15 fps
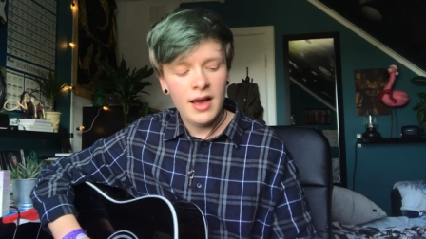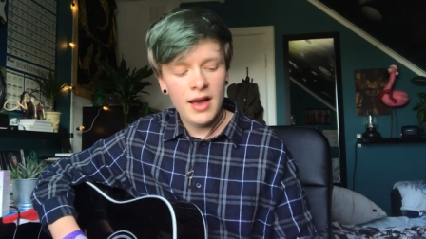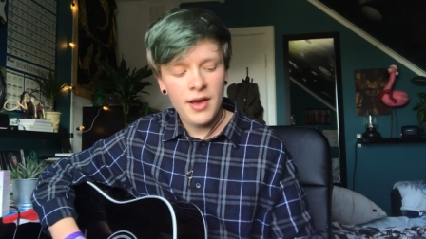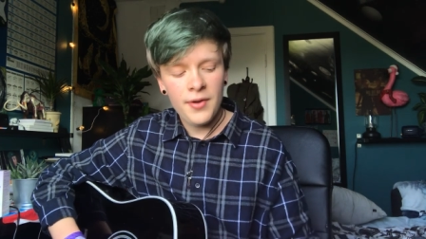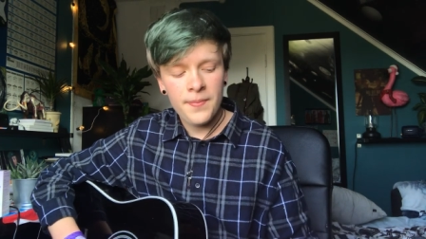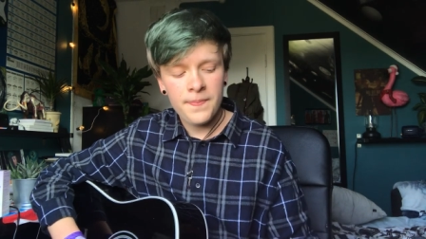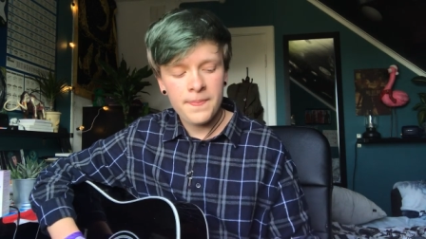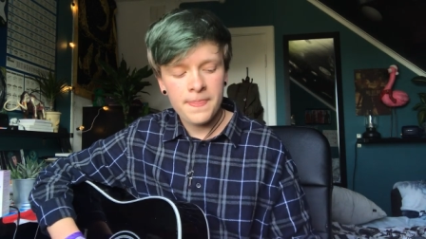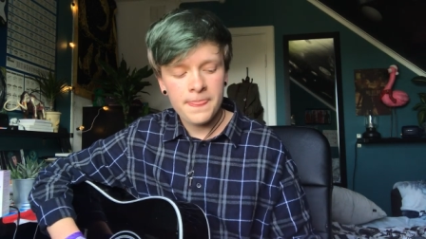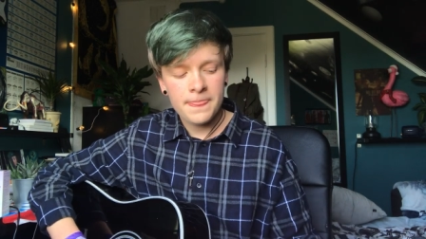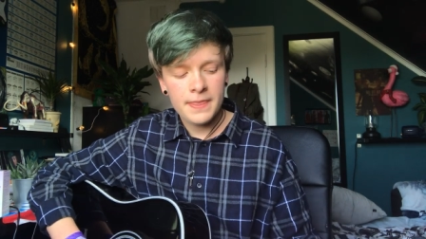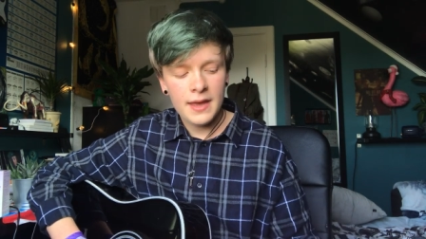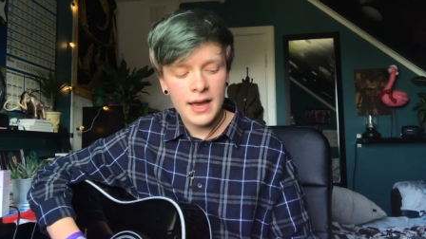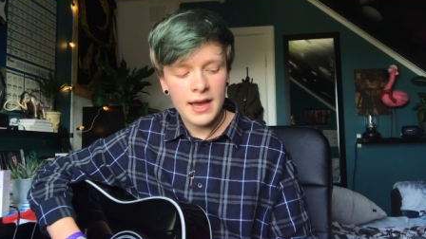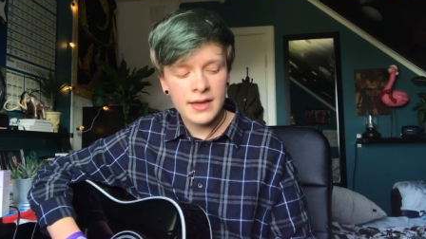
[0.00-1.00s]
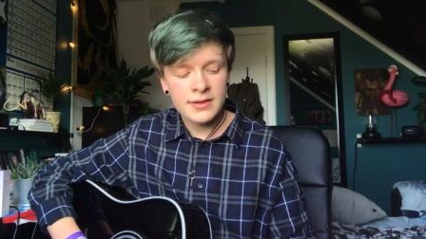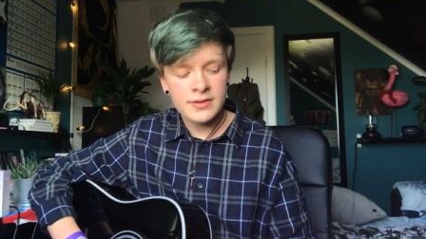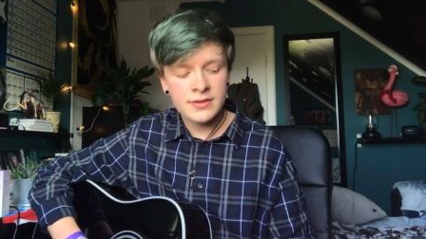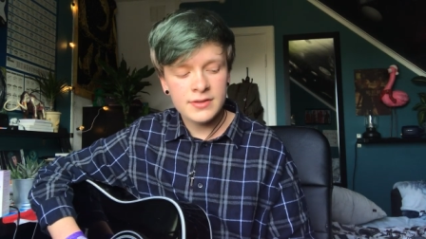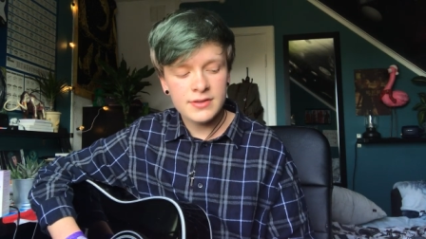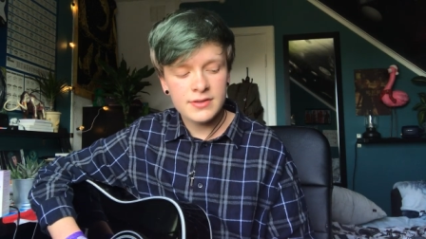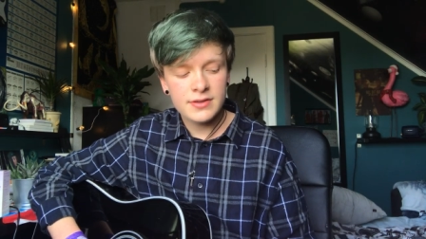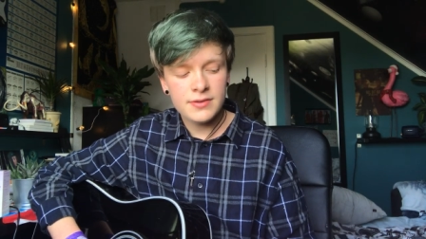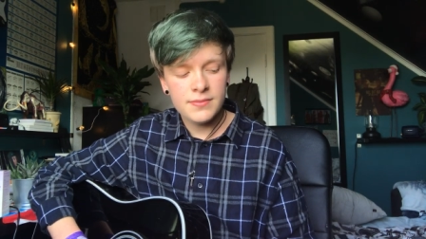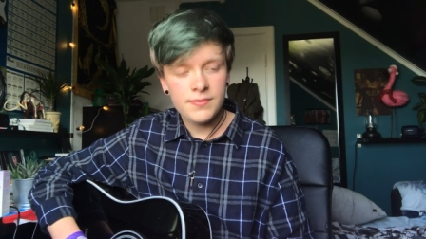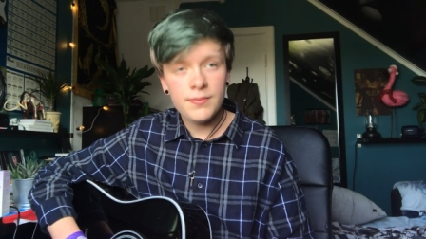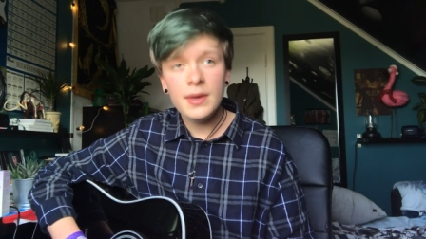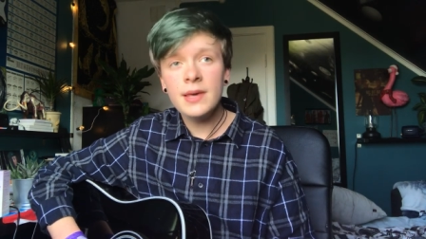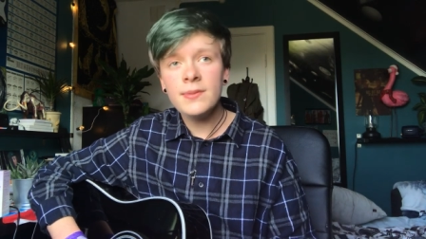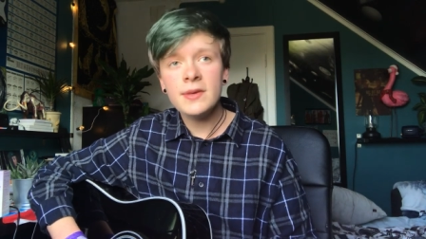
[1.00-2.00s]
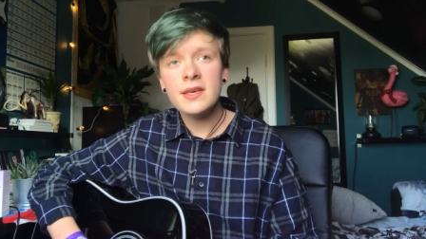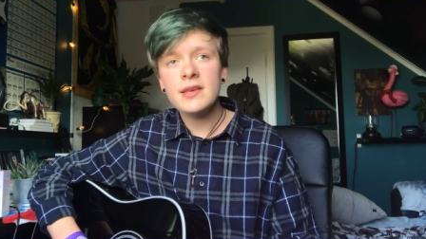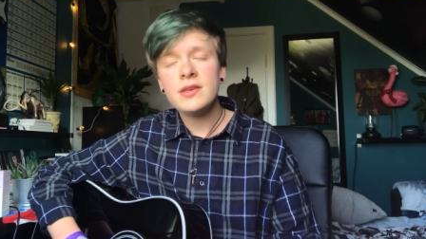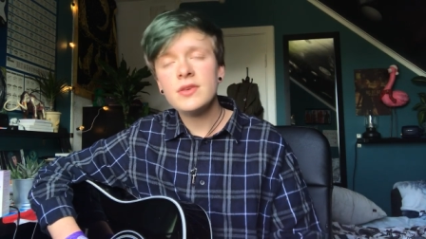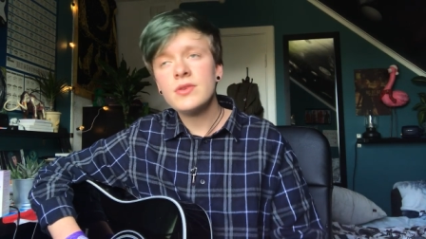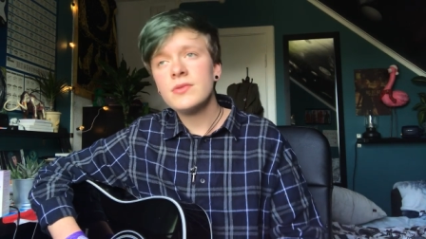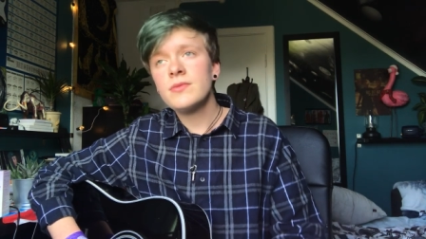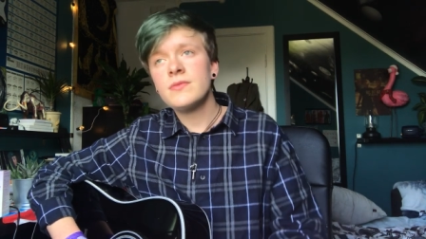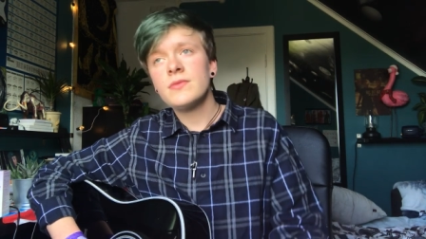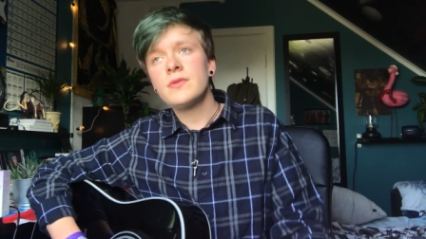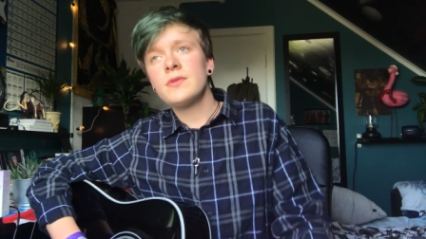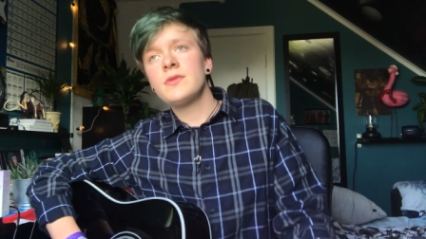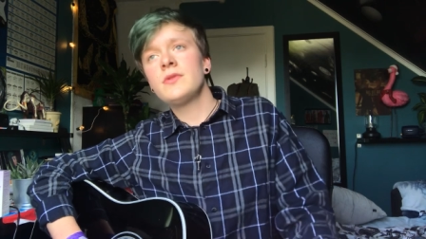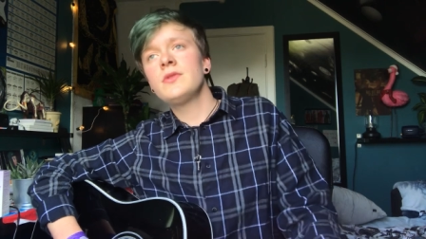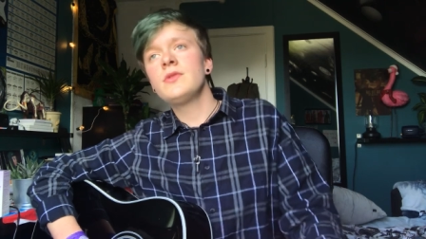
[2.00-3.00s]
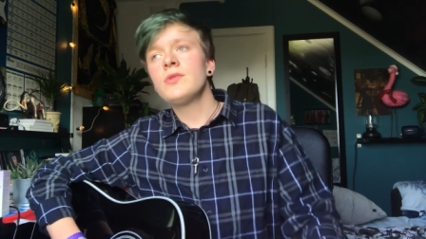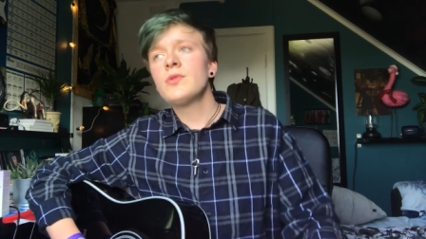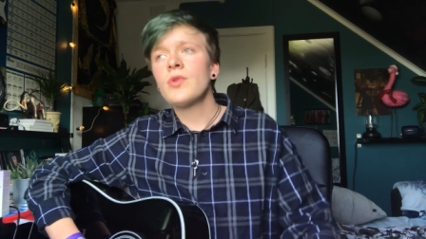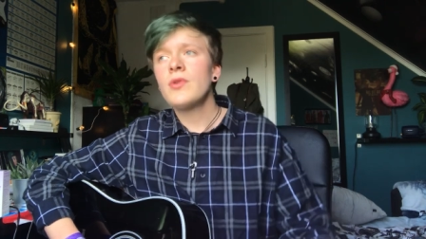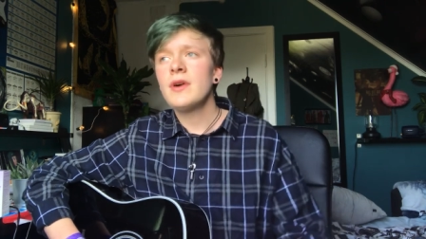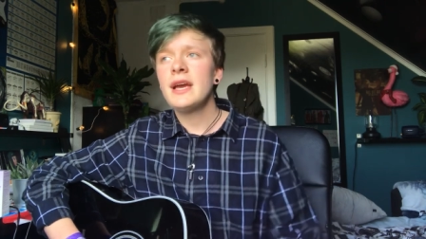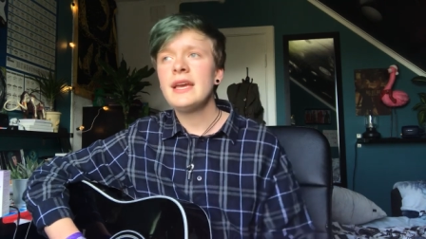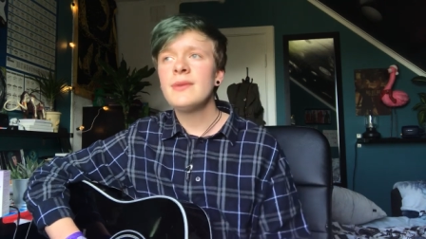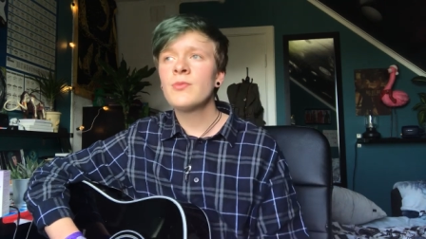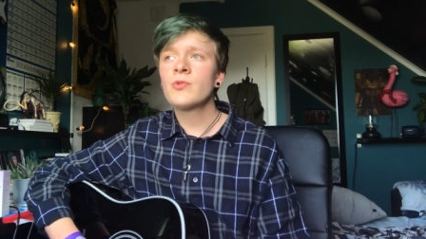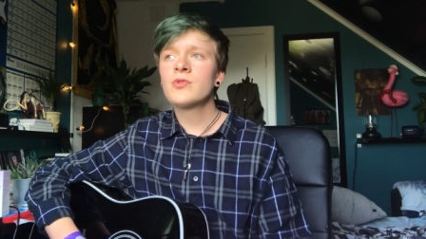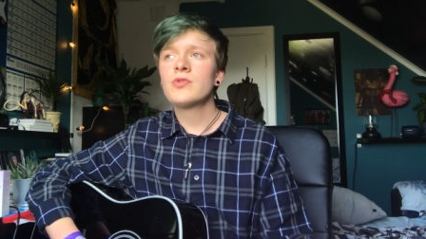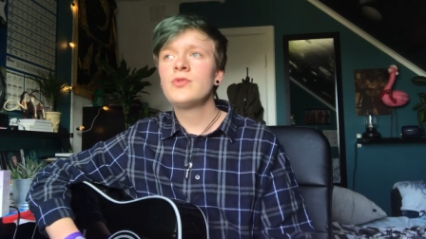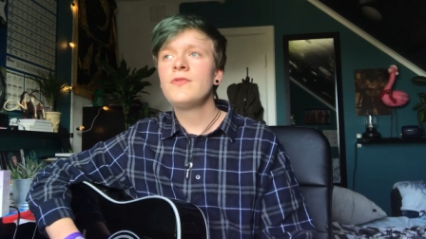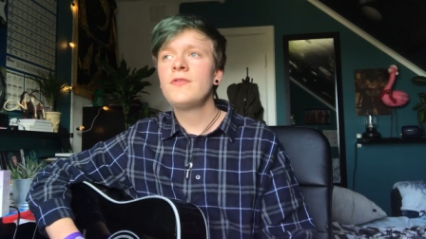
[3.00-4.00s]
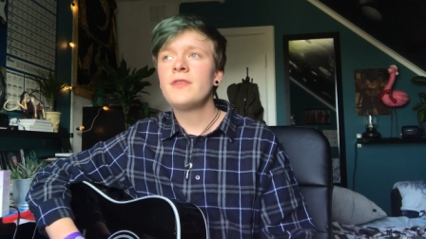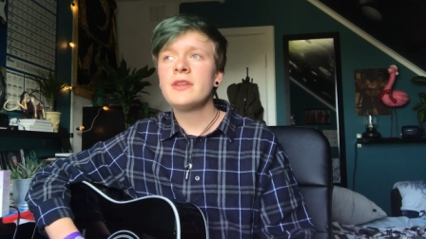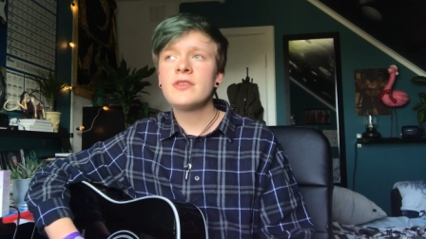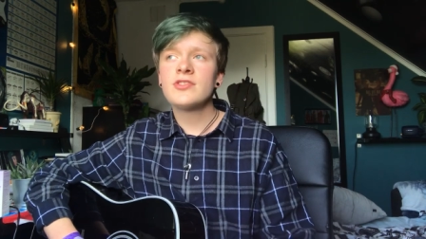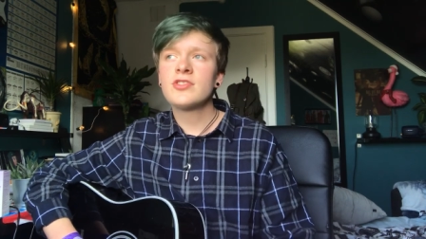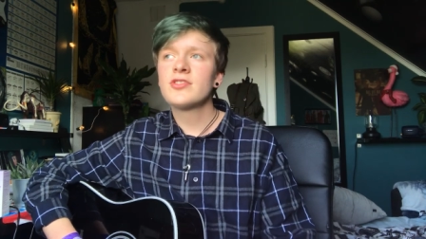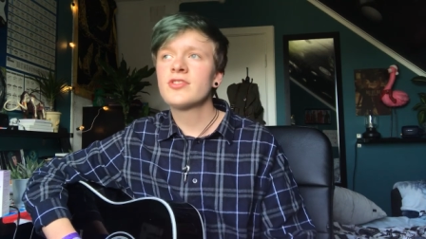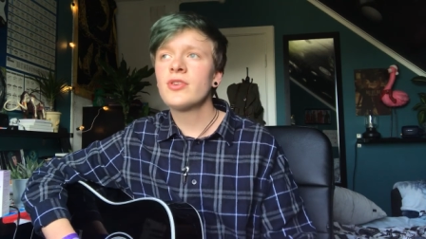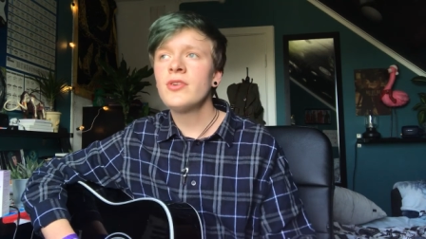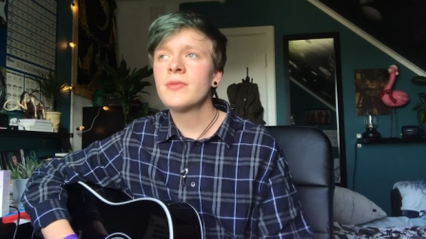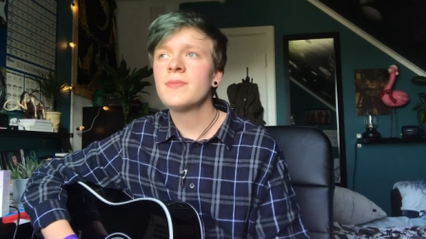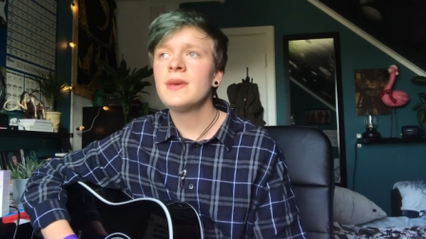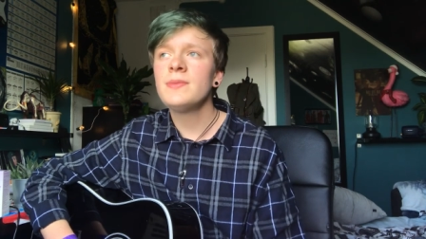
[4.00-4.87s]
And maybe you're not able to finish a song.